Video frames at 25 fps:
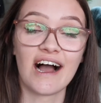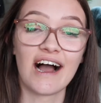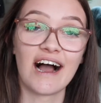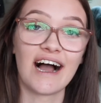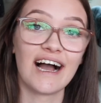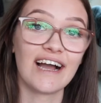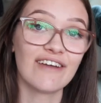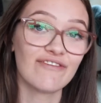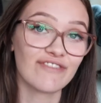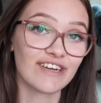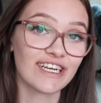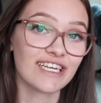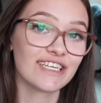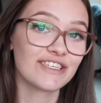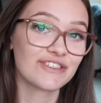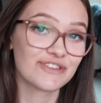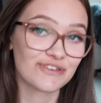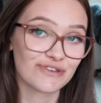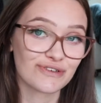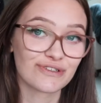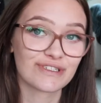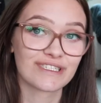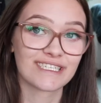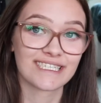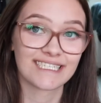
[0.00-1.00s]
I really
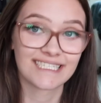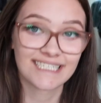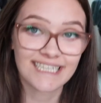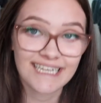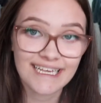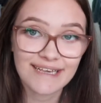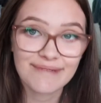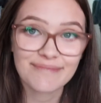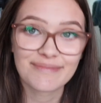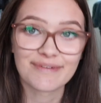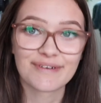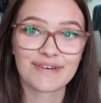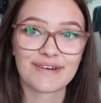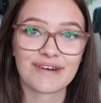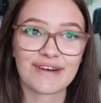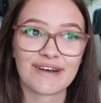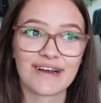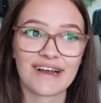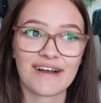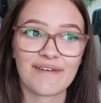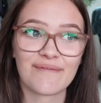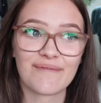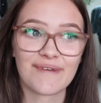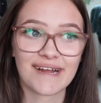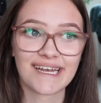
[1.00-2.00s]
struggle to sleep
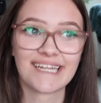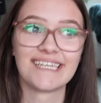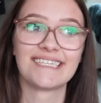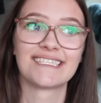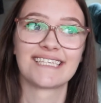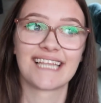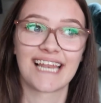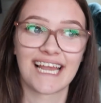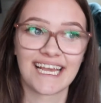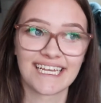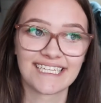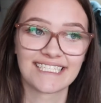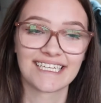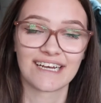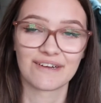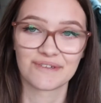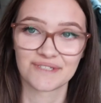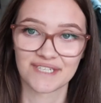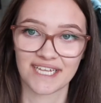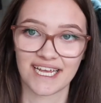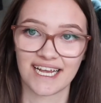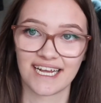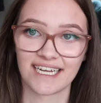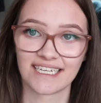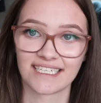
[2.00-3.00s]
when it's light
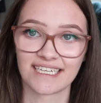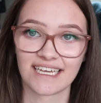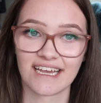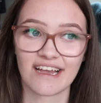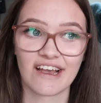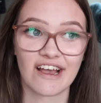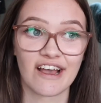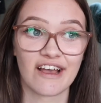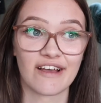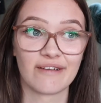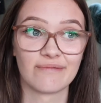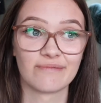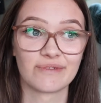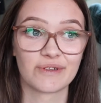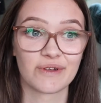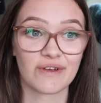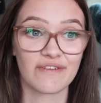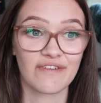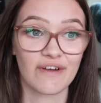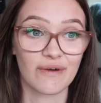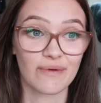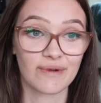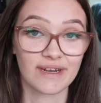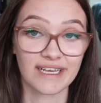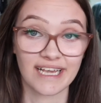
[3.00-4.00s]
outside, so
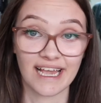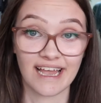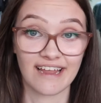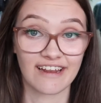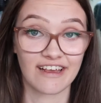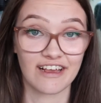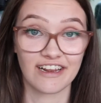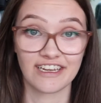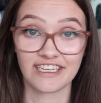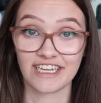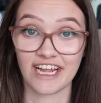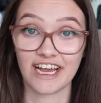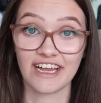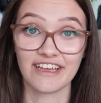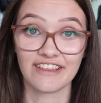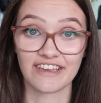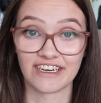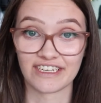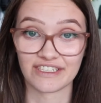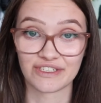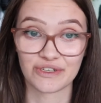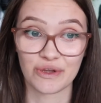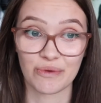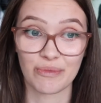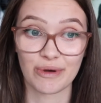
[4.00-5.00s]
if I want to get an early night,
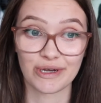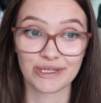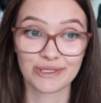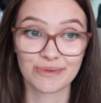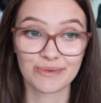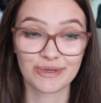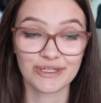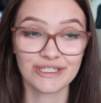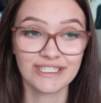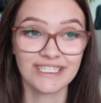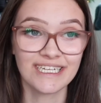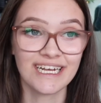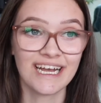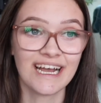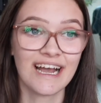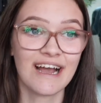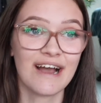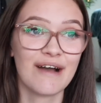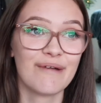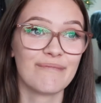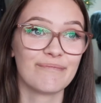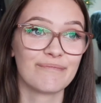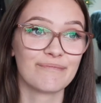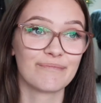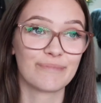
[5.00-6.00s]
that's not possible,
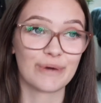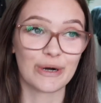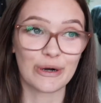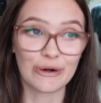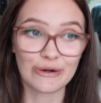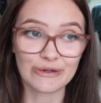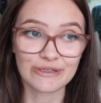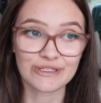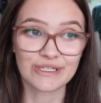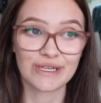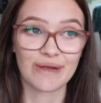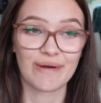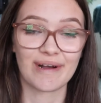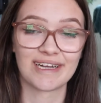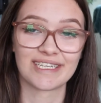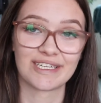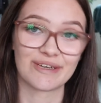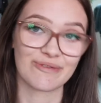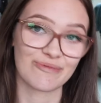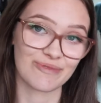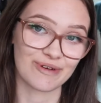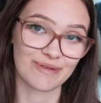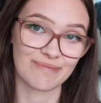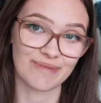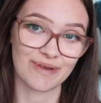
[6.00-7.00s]
but also I
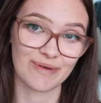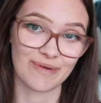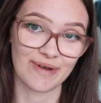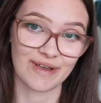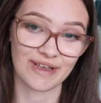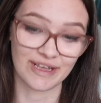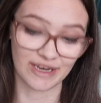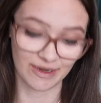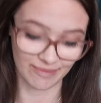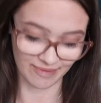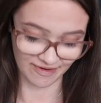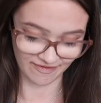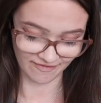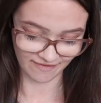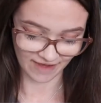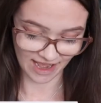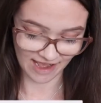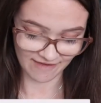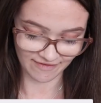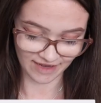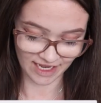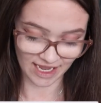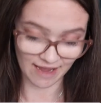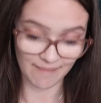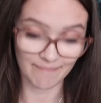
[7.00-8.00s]
don't want to be woken up at
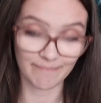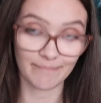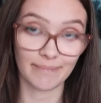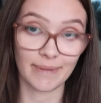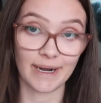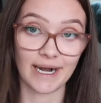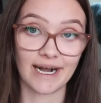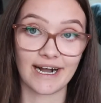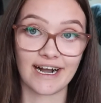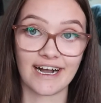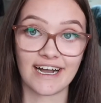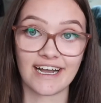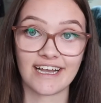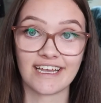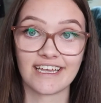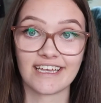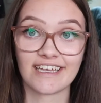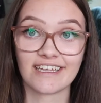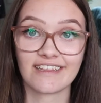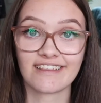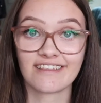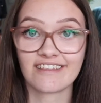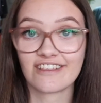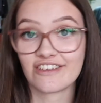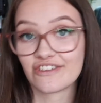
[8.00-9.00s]
5 AM
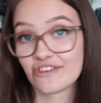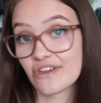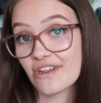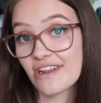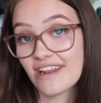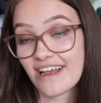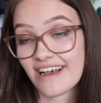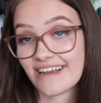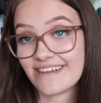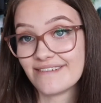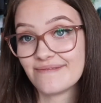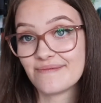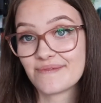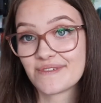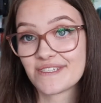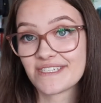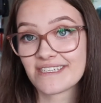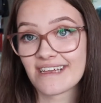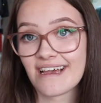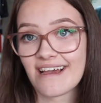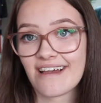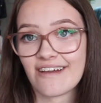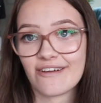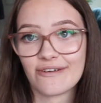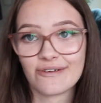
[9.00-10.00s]
by the sunlight.
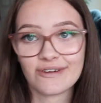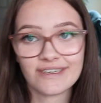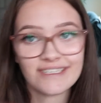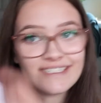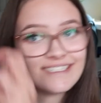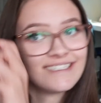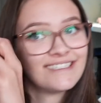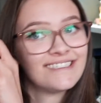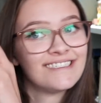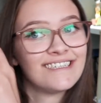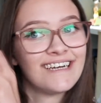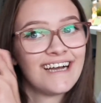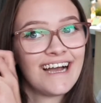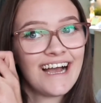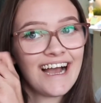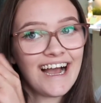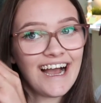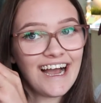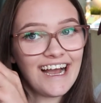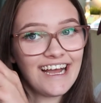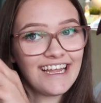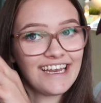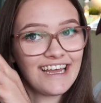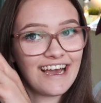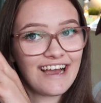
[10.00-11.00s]
So
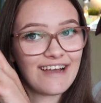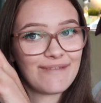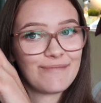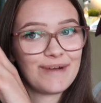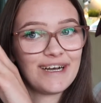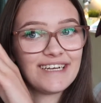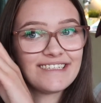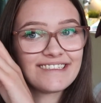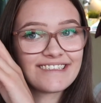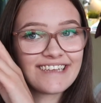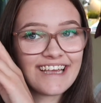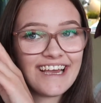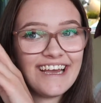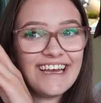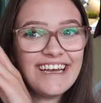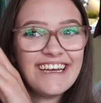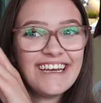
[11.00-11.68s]
an eye mask.